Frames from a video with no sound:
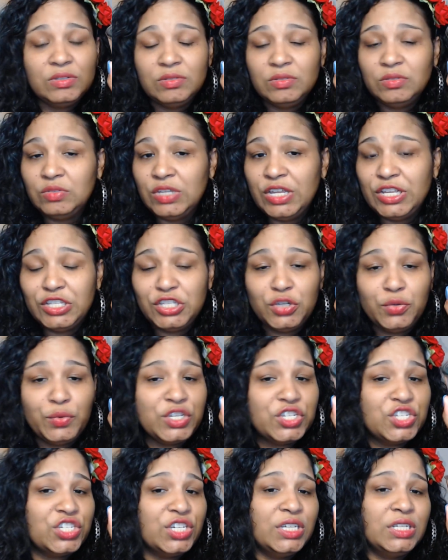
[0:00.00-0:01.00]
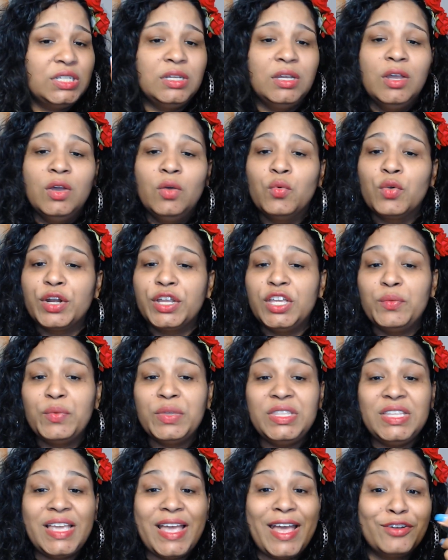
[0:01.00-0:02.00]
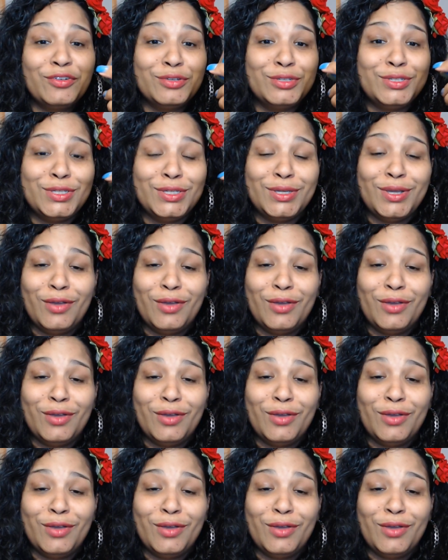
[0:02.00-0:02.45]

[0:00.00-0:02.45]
Intuition, working with the energy of